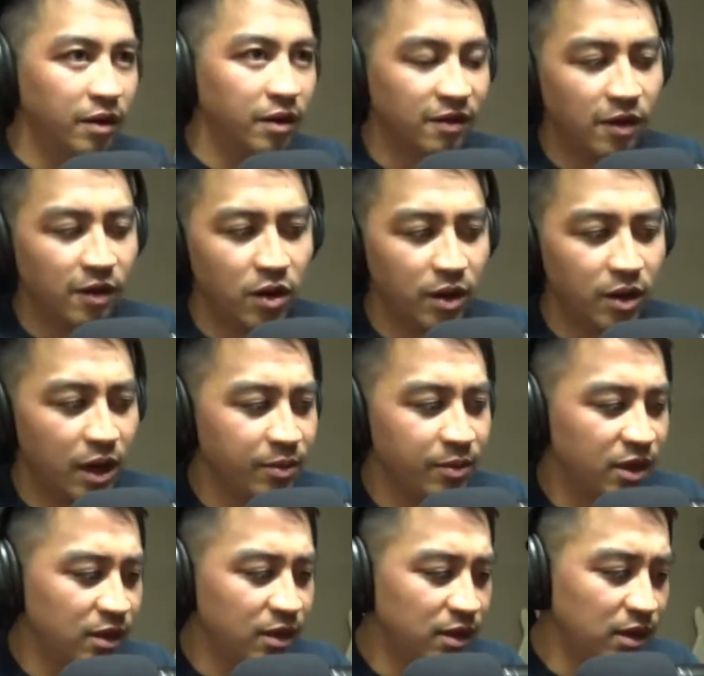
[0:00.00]
Right. So, I
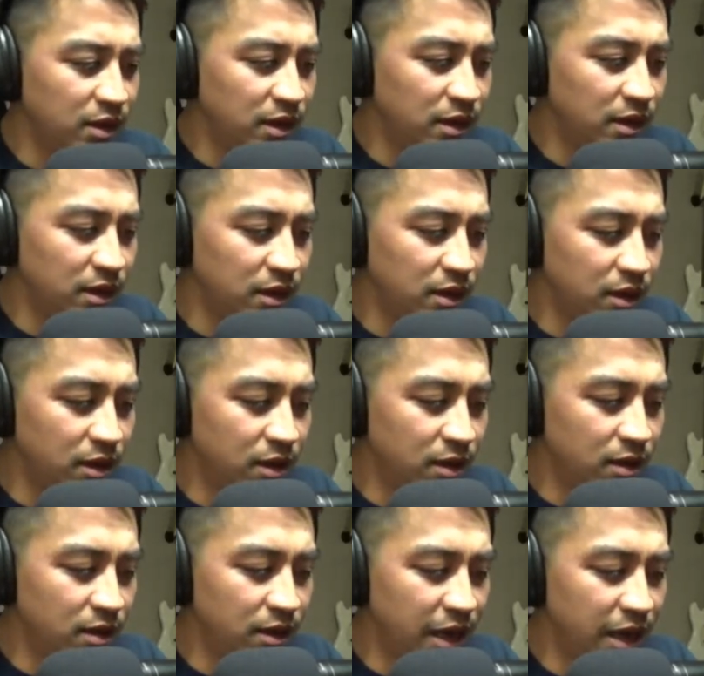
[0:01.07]
mean,
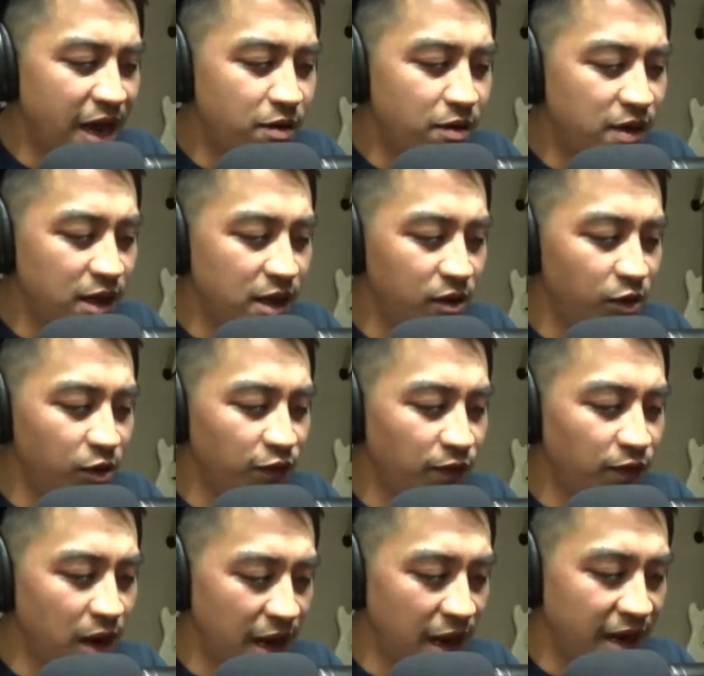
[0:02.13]
now that
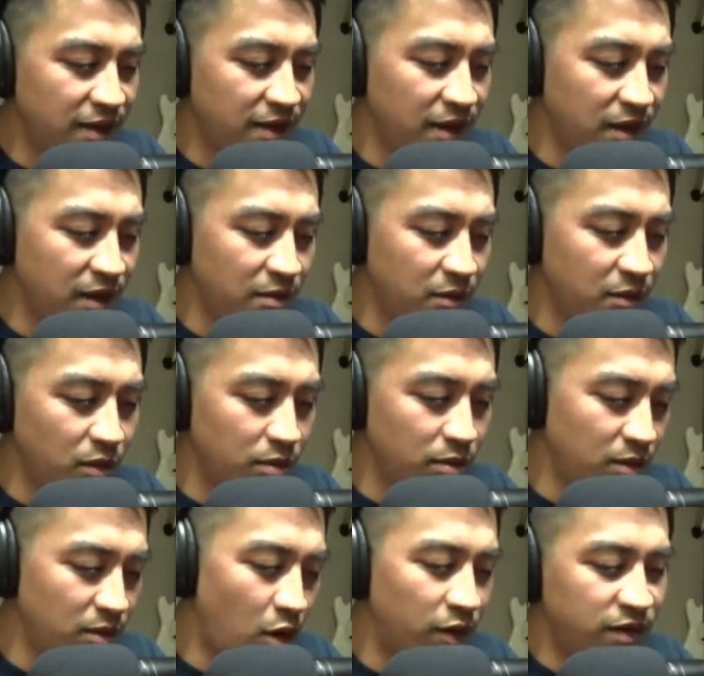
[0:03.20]
you've collected
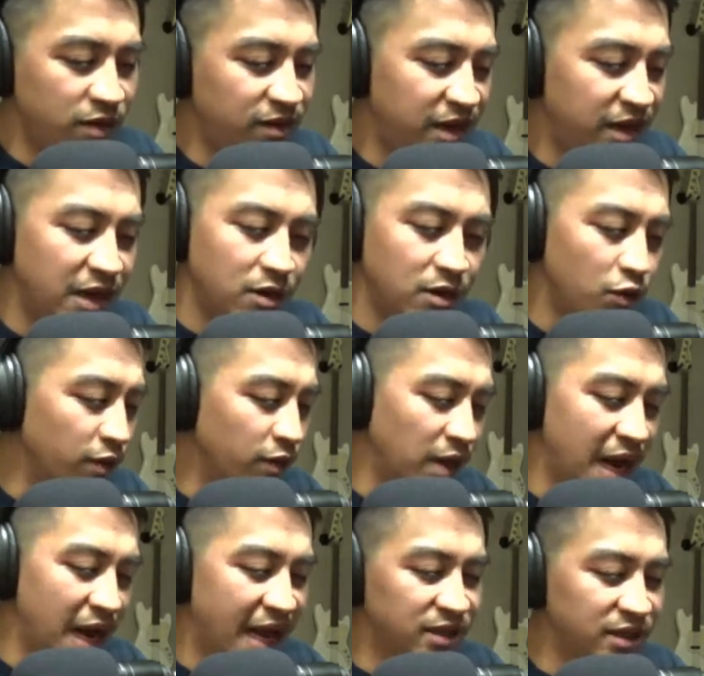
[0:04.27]
all this data over
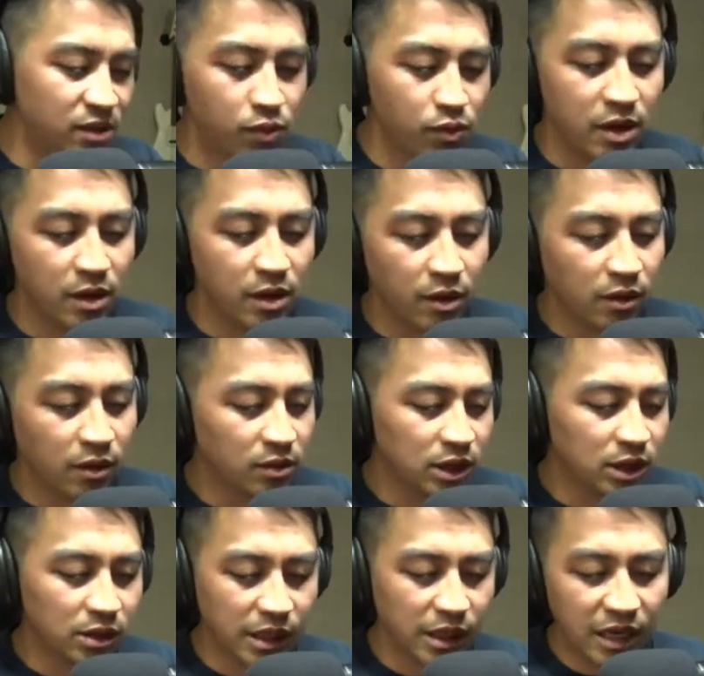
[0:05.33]
the last 3
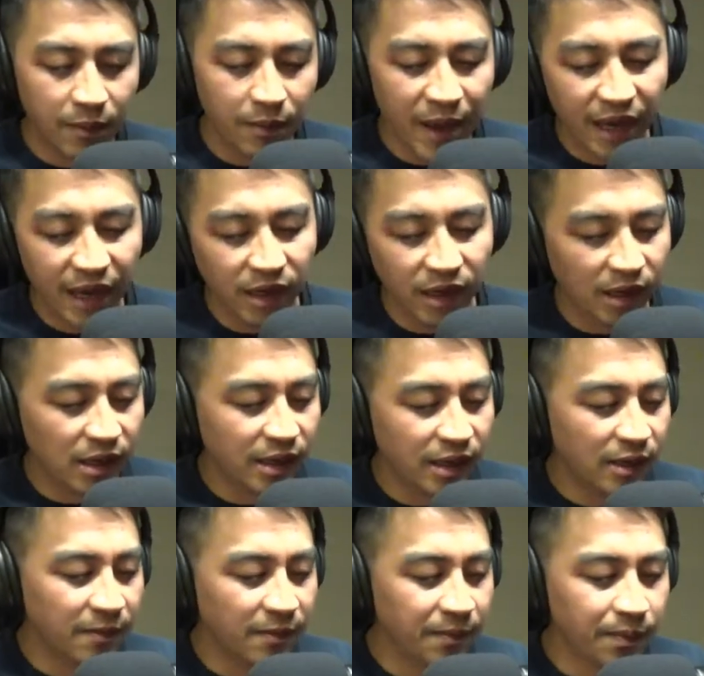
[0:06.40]
years
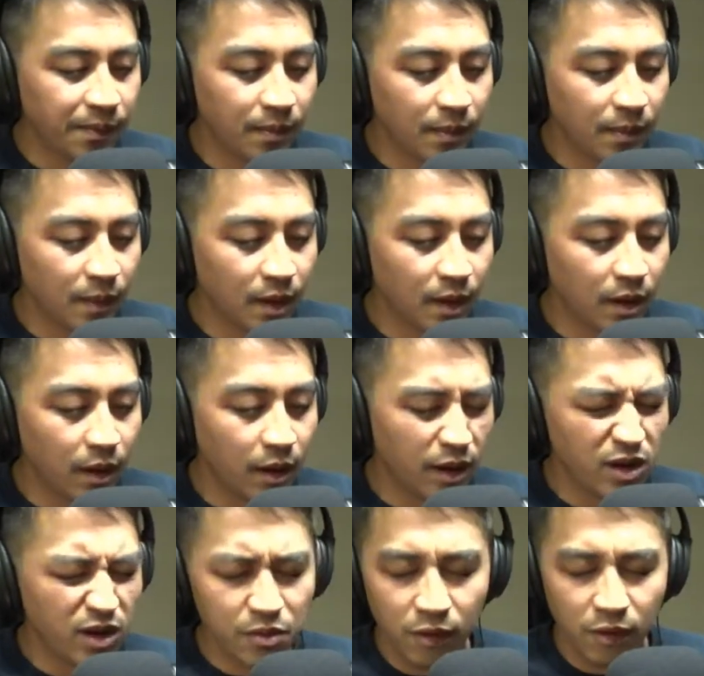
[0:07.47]
independently,
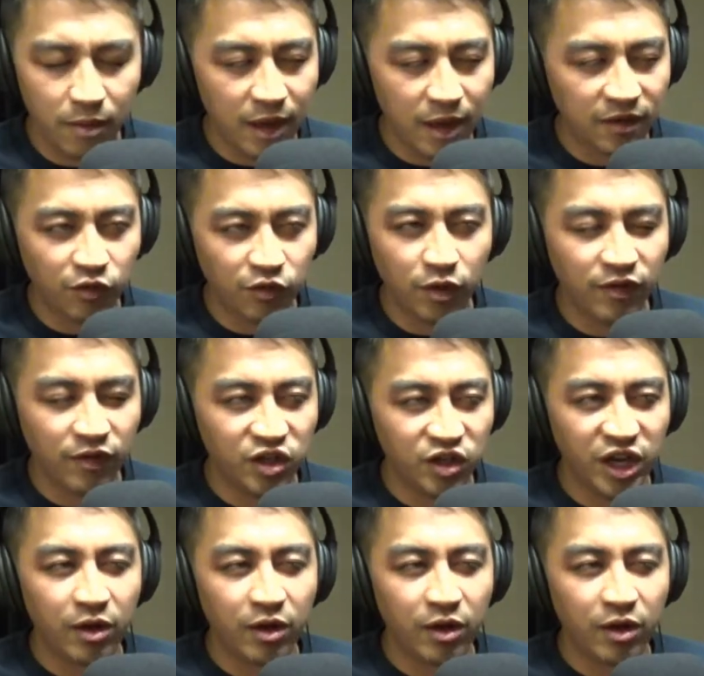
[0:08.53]
are you able to make sort of a